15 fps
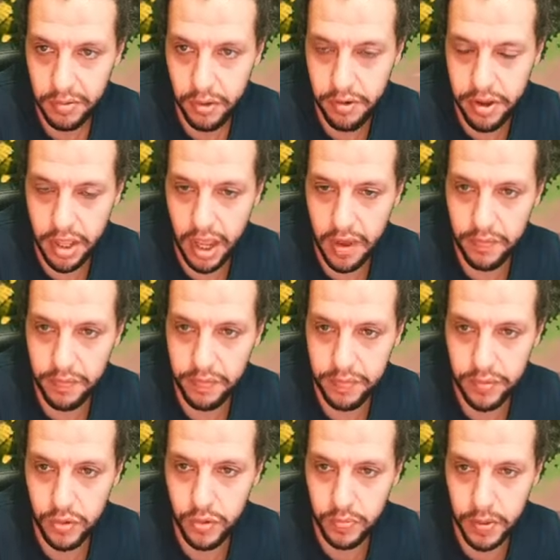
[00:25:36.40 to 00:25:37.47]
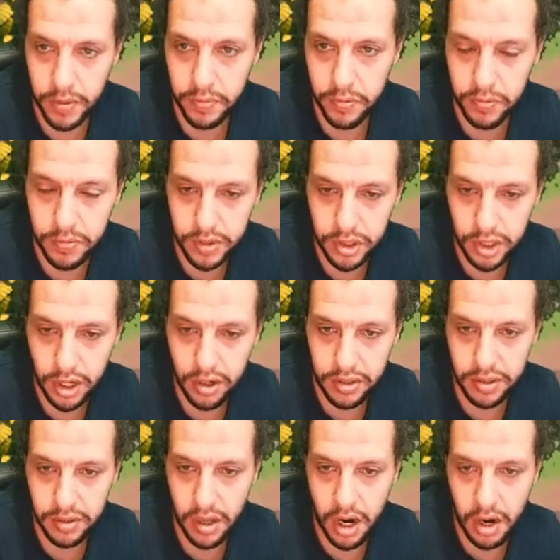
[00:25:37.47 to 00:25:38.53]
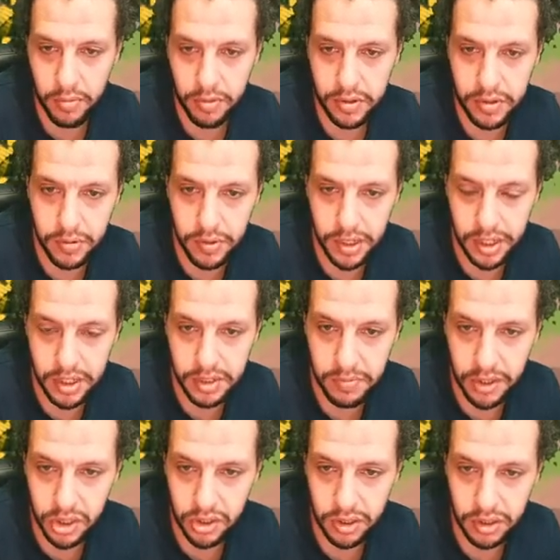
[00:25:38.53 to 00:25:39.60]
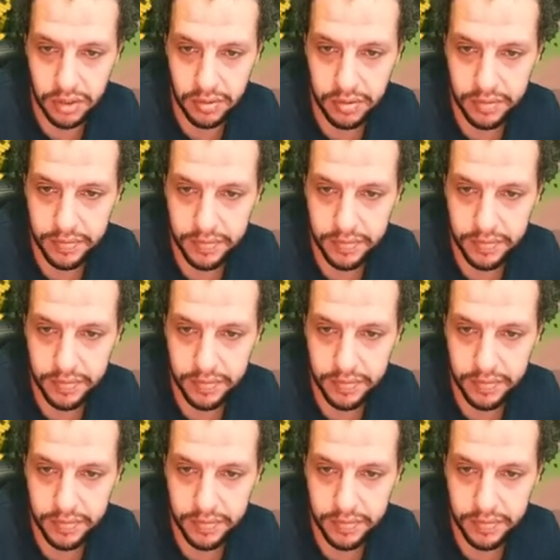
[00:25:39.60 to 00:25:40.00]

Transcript: We already have two people with shattered armor, so we're gonna smash her.